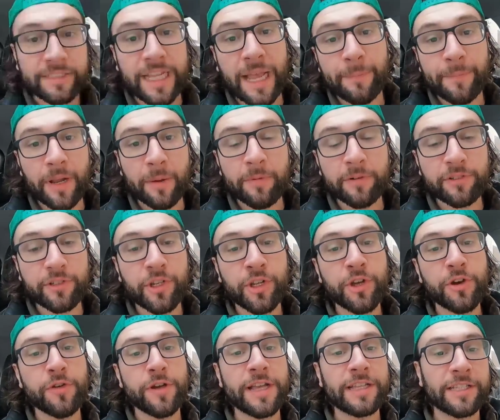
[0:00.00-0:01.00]
Stop number
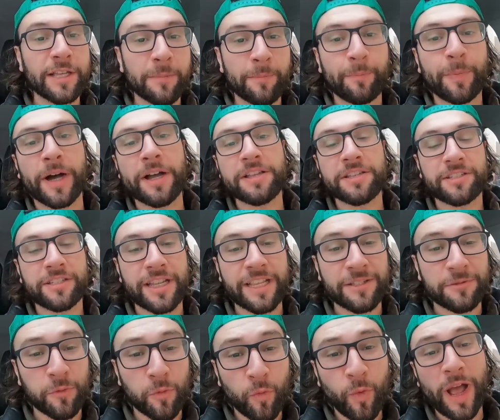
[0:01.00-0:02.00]
two is a bust
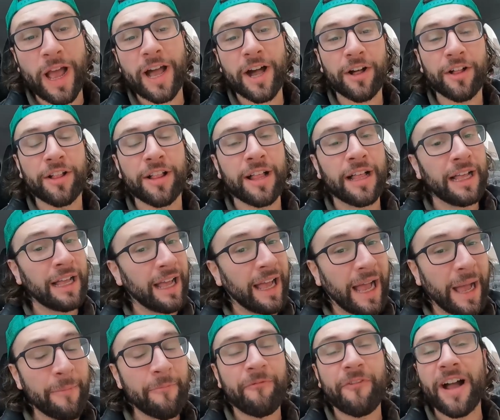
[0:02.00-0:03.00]
as well.
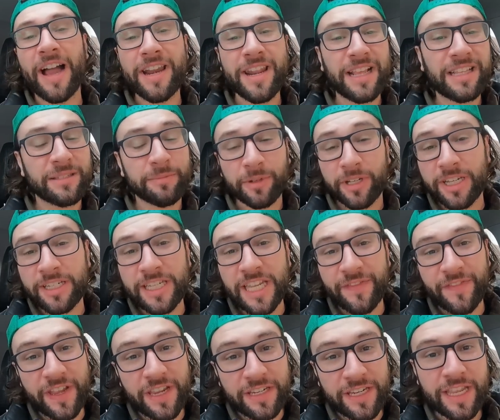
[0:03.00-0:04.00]
I'm finding some good
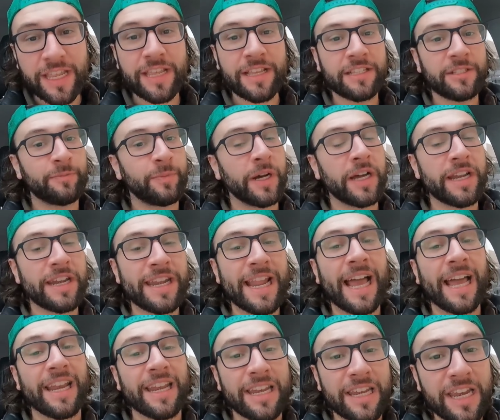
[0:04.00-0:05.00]
DVDs, but
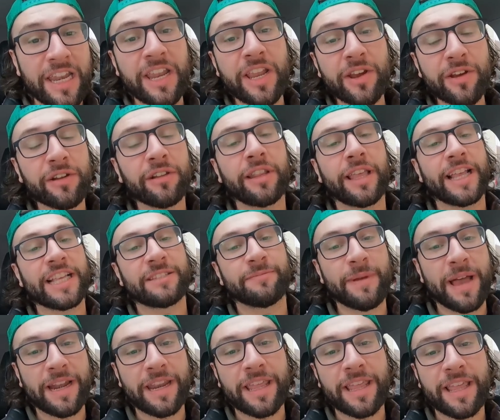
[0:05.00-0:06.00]
not nearly as
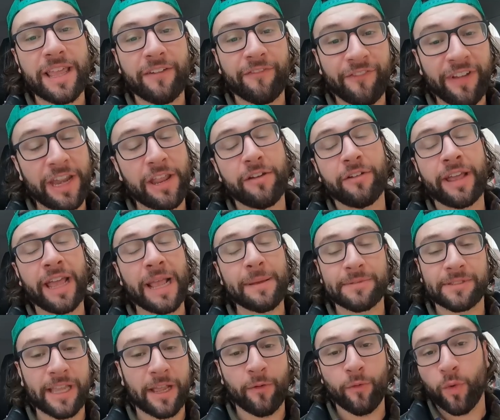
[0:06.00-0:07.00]
many video
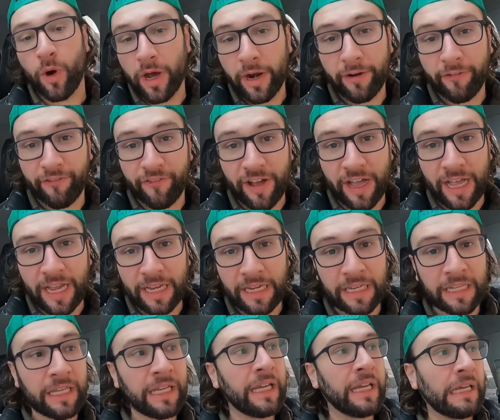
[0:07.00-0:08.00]
games as I want to
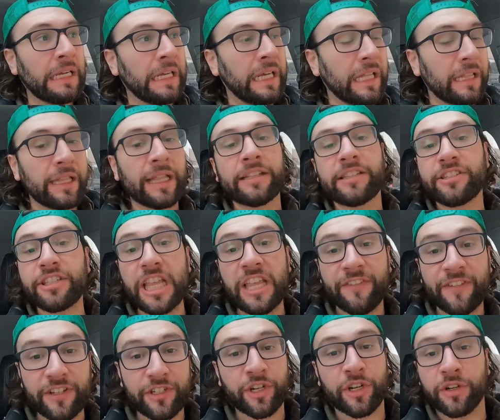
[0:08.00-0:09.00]
find. Let's see
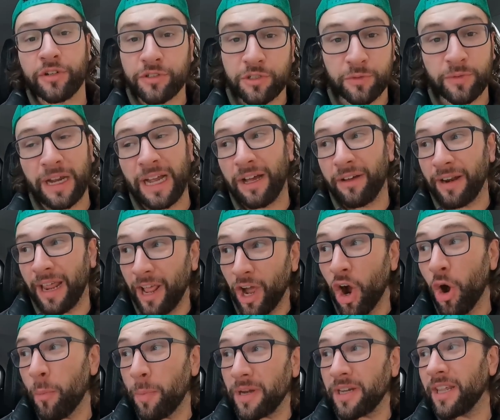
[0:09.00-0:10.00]
if it turns around. I
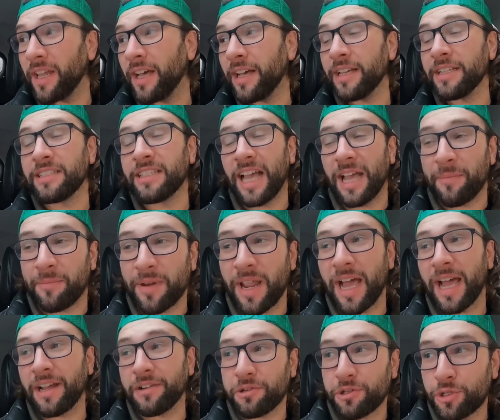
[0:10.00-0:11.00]
hope it does. I'm
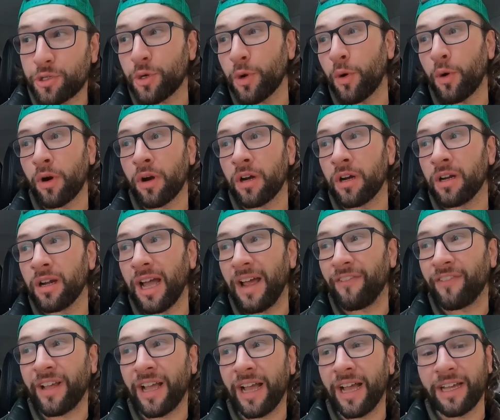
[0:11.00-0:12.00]
not sure.
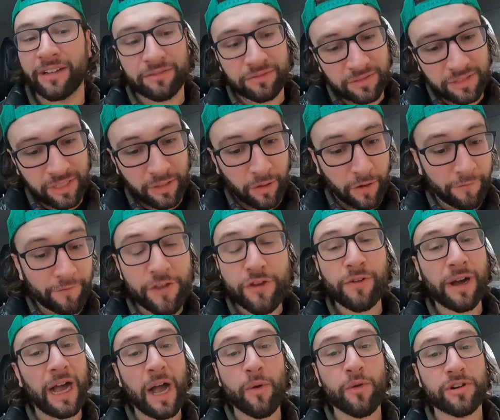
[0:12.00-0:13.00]
I've got, you know, a
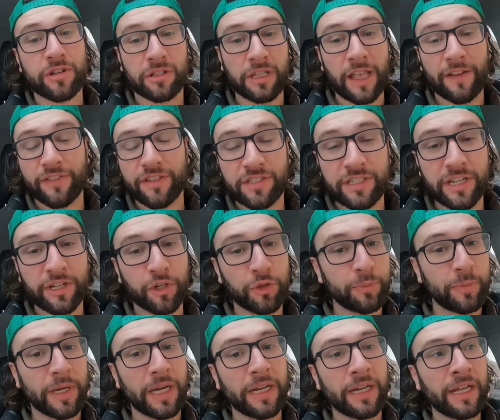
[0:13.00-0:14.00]
few hours left
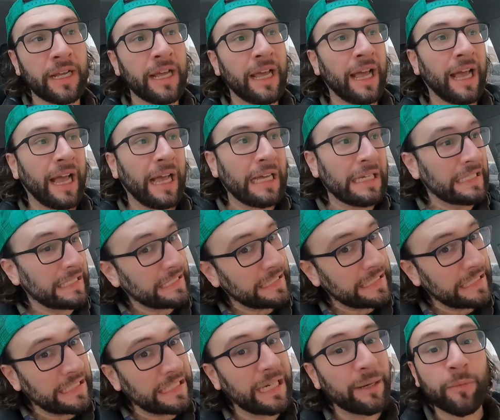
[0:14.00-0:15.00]
still, but
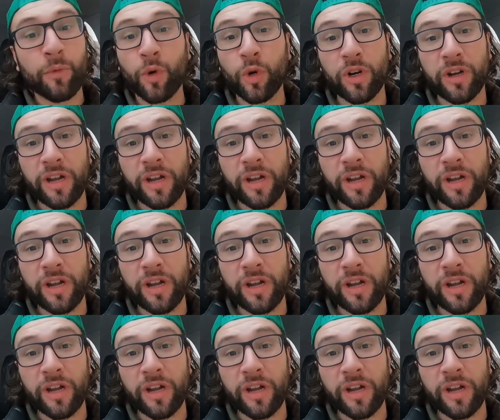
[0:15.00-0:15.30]
I'm